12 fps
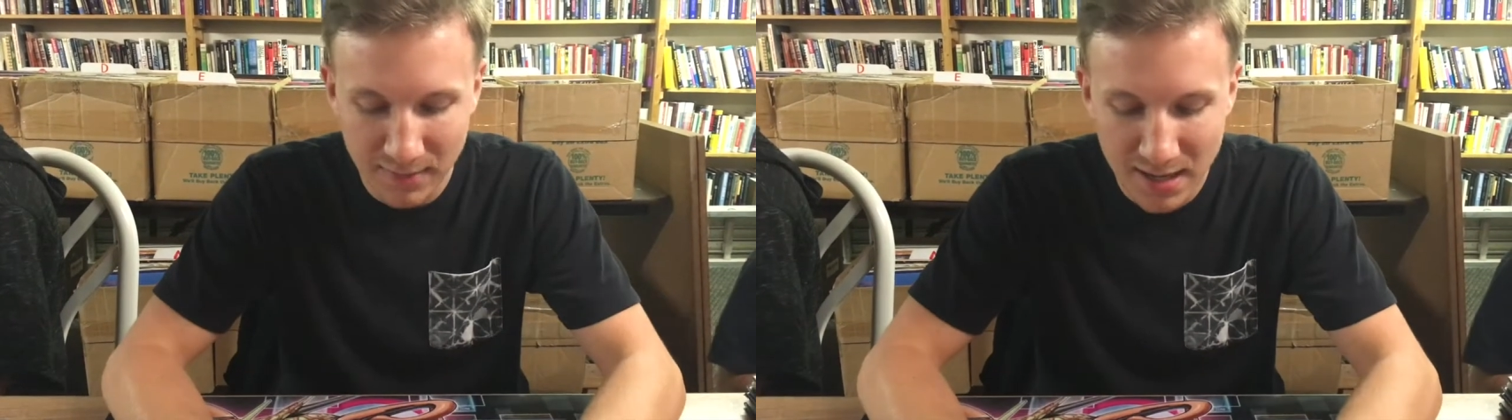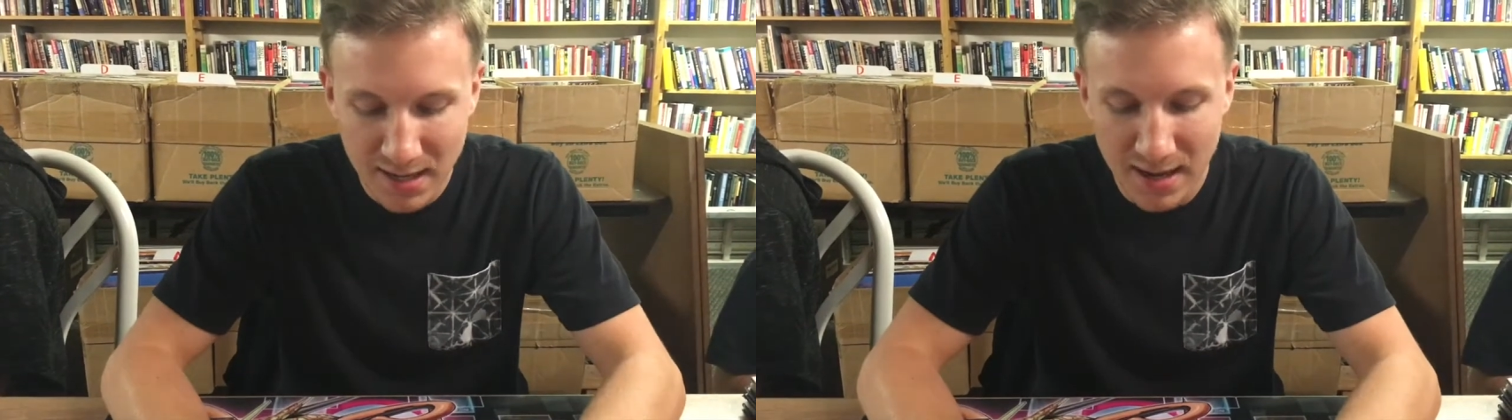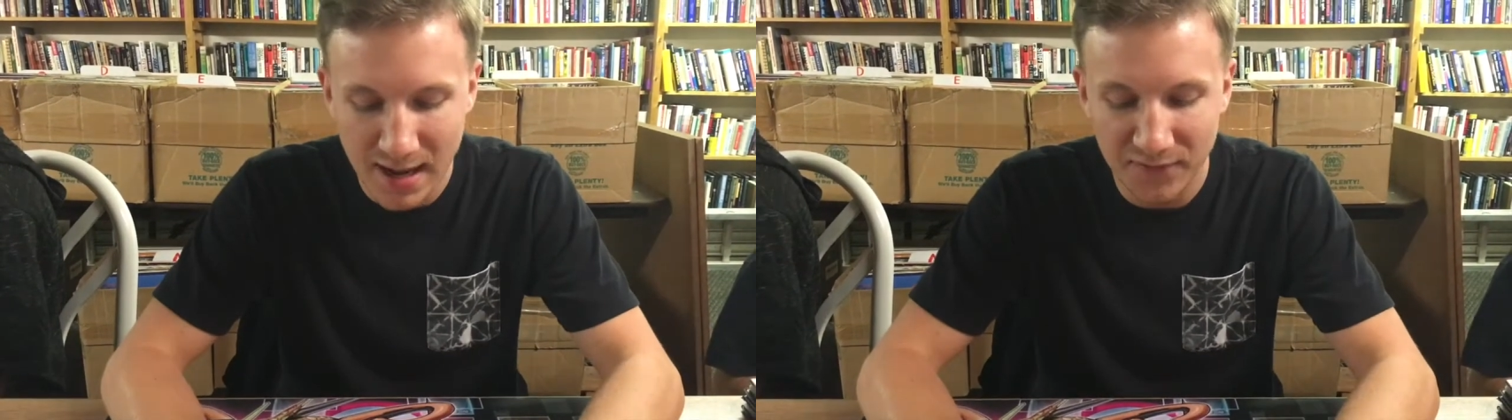
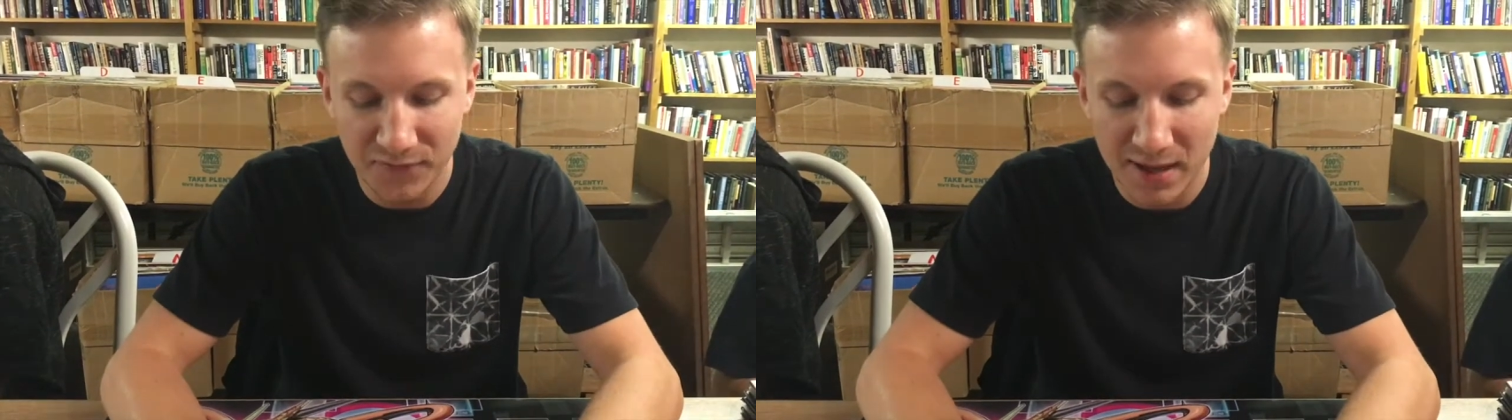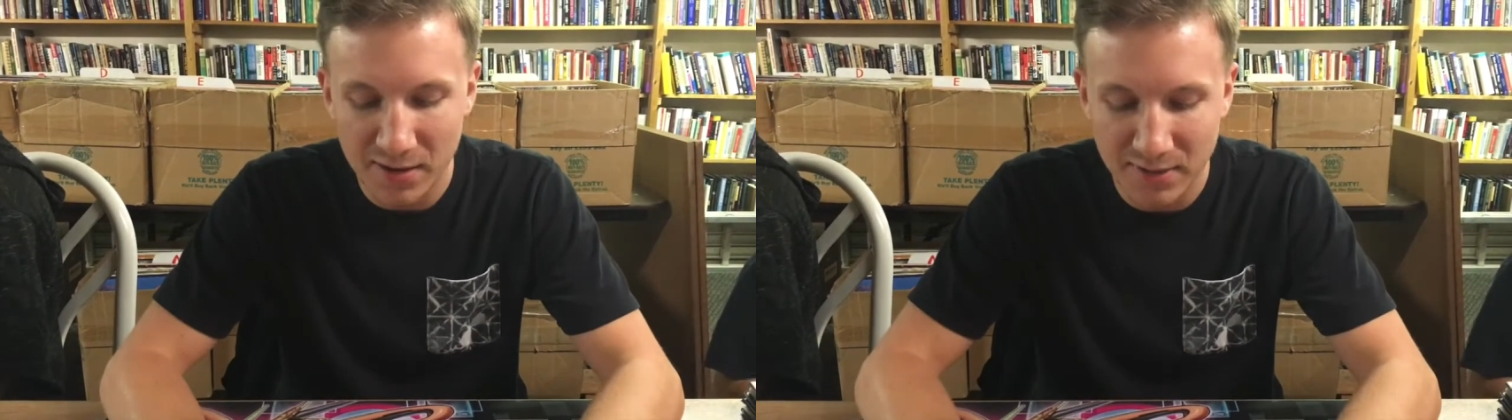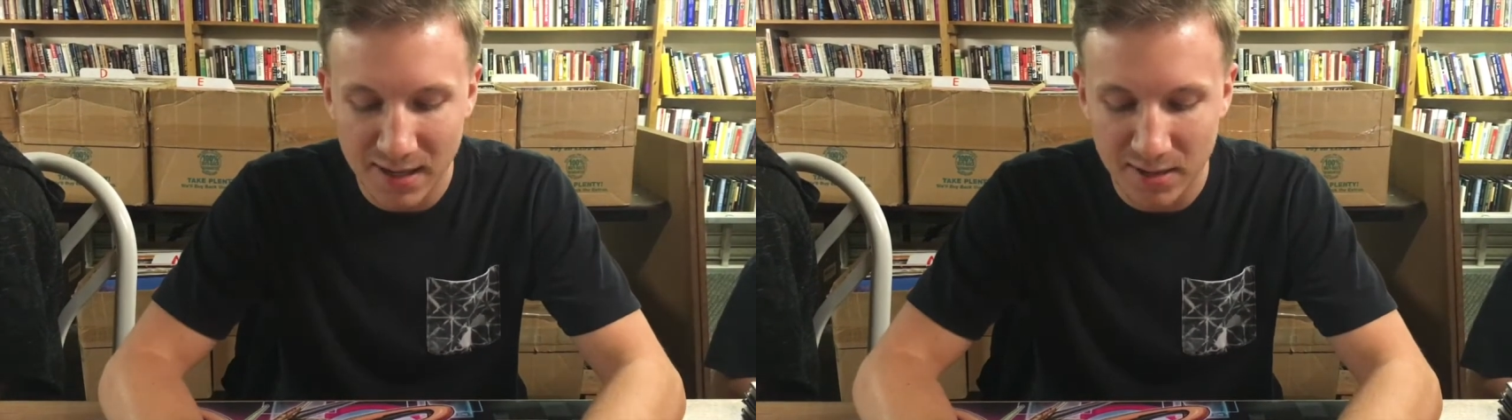Man, I
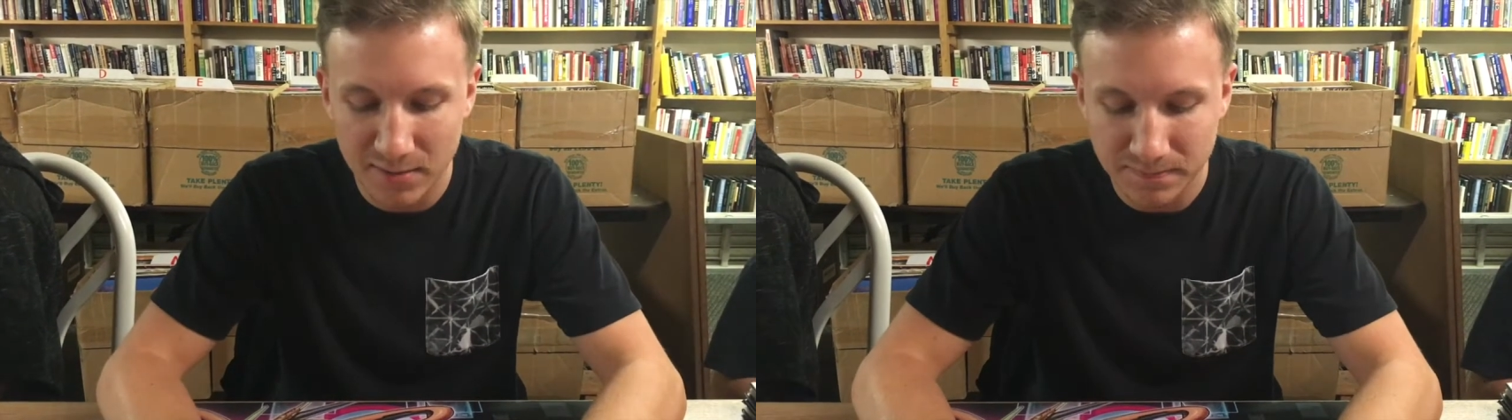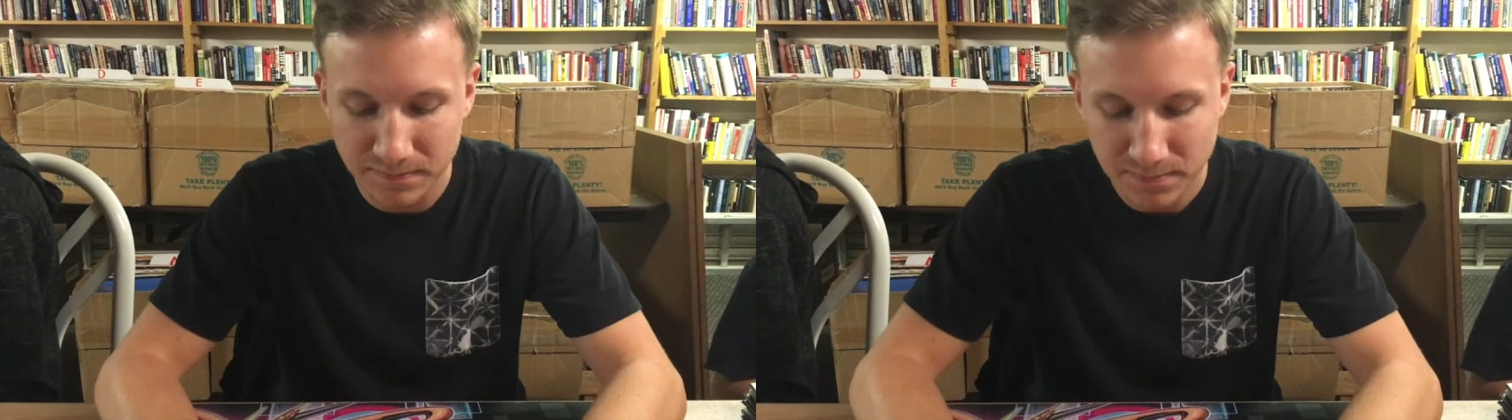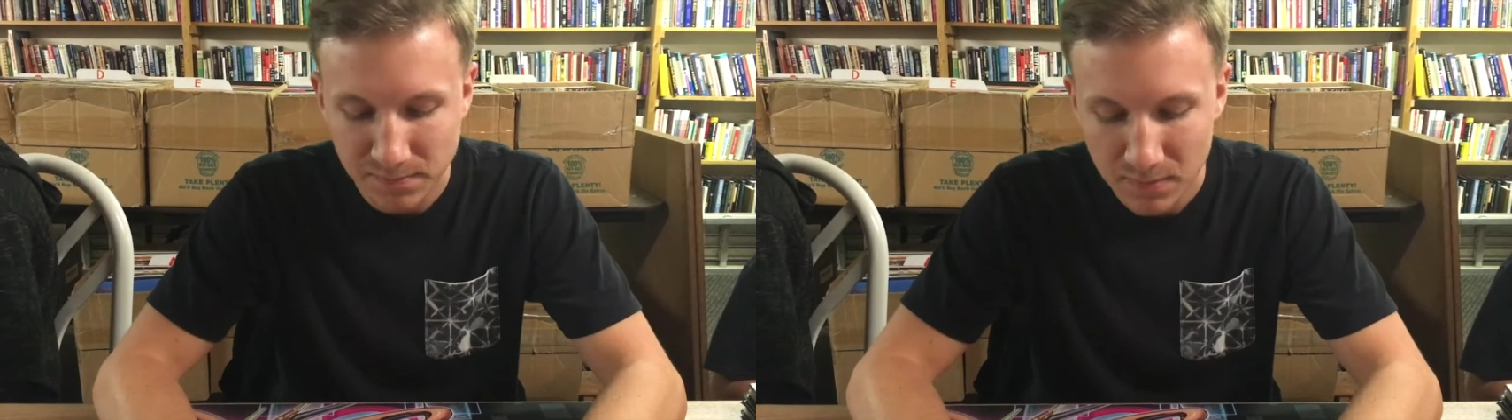found out
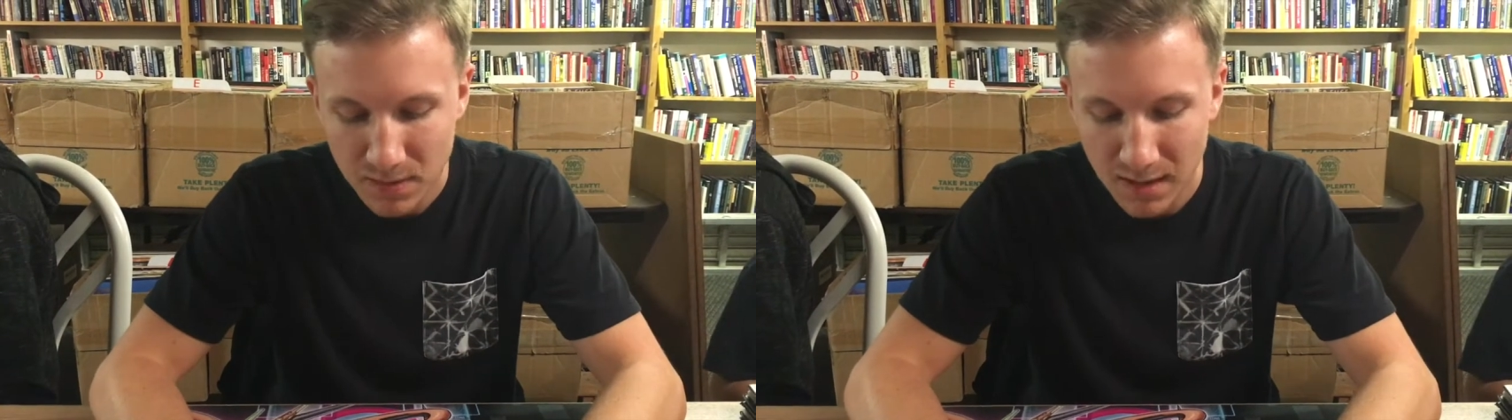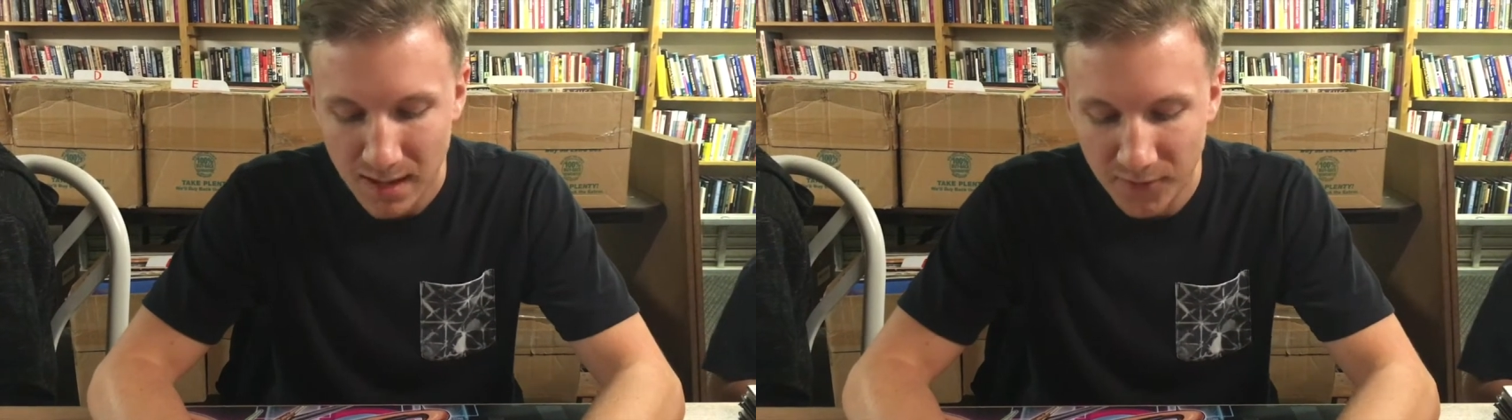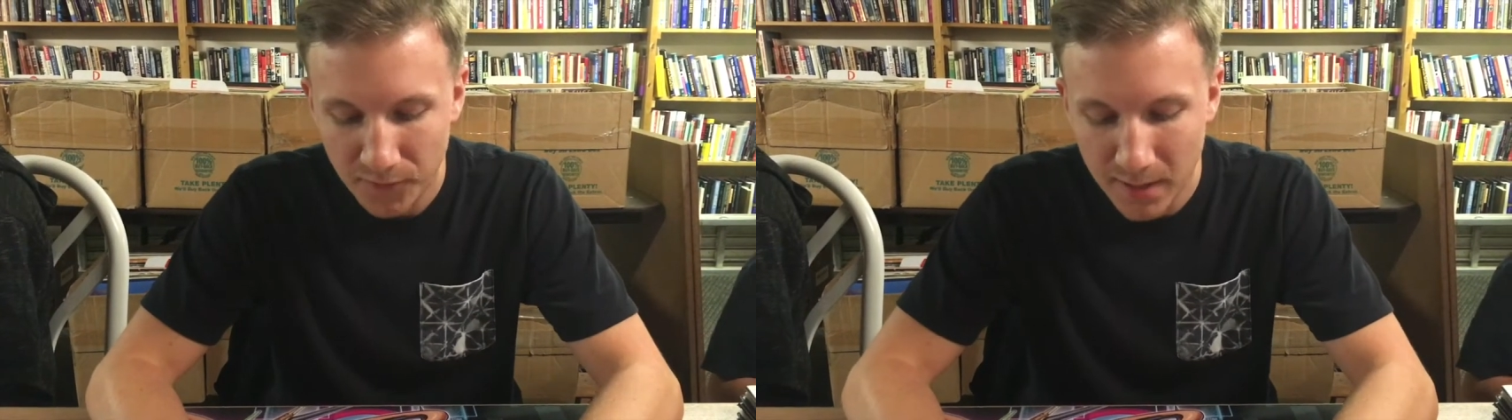if